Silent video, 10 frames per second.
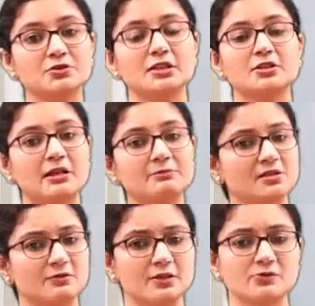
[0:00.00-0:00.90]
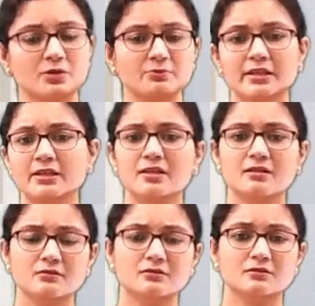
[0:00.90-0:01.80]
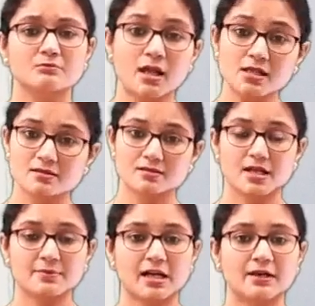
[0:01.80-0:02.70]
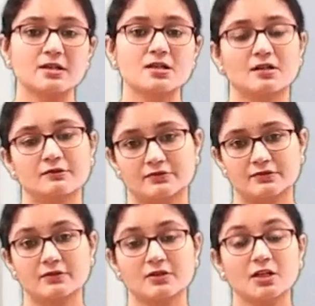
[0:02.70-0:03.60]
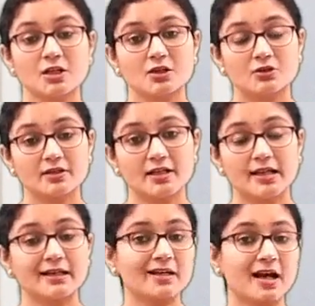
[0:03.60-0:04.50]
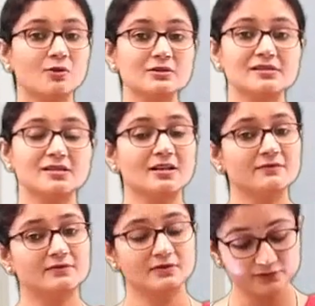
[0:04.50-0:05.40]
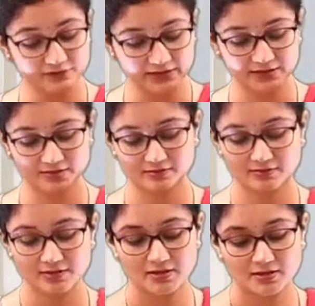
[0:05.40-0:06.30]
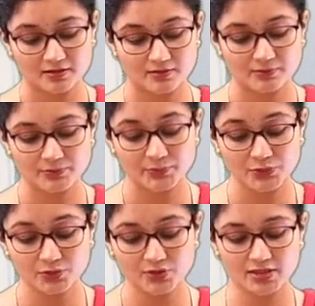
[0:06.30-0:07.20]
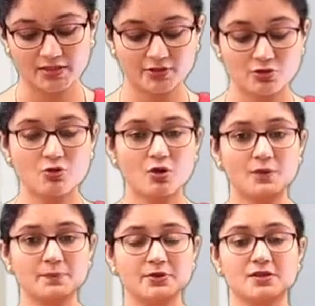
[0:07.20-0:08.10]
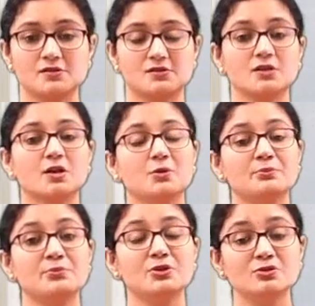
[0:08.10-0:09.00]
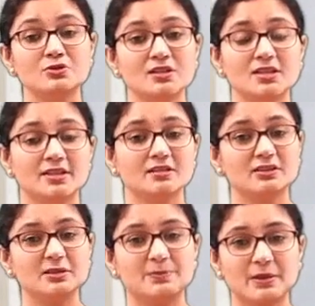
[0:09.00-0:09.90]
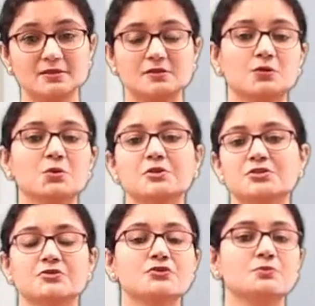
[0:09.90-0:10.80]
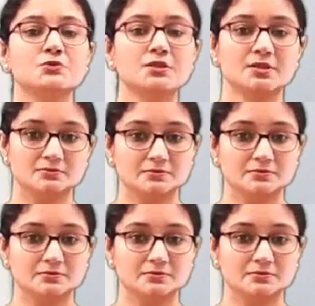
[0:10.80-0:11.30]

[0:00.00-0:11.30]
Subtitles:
to tell you, I'm suffering from many months, I'm having cough. Okay, and how is the cough? With purulent, copious, purulent, with pus formation sputum.